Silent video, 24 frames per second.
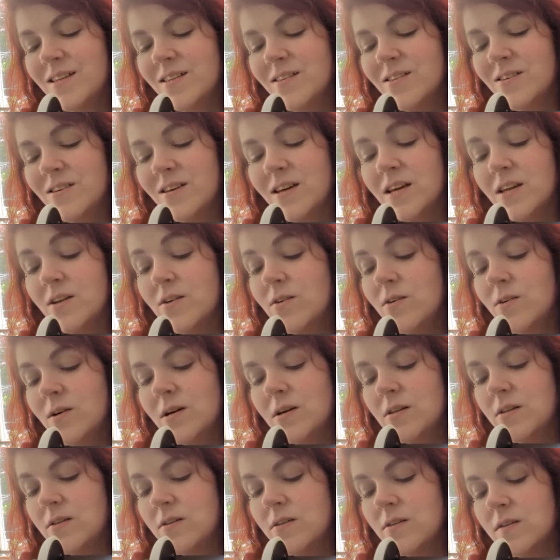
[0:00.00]
But I don't know
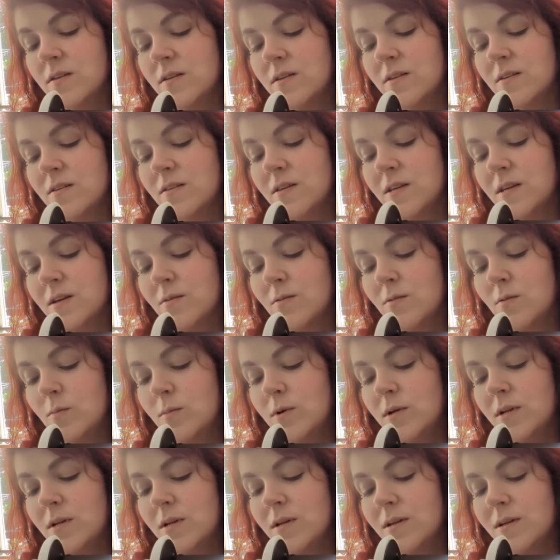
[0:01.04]
how this is going to sound,
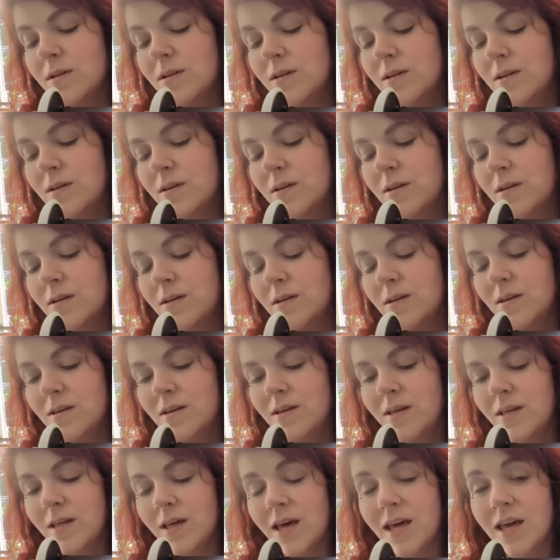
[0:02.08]
but
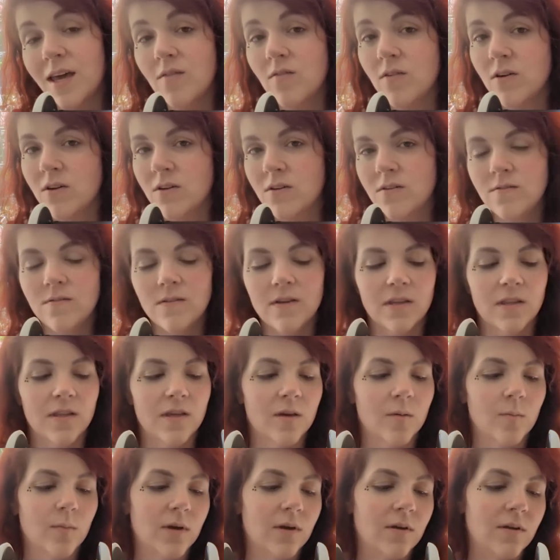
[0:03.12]
I have a good
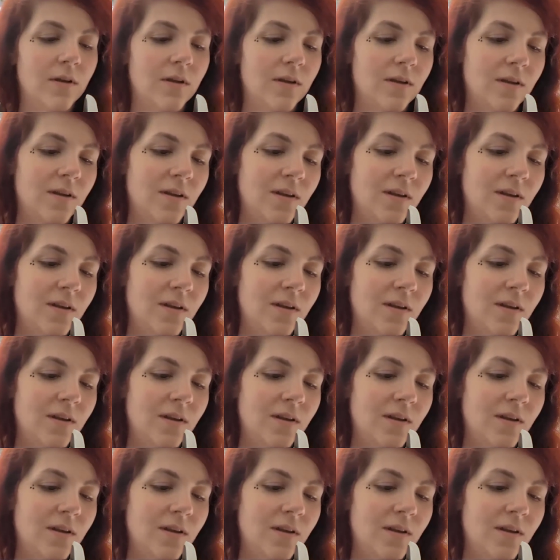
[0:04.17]
feeling about it.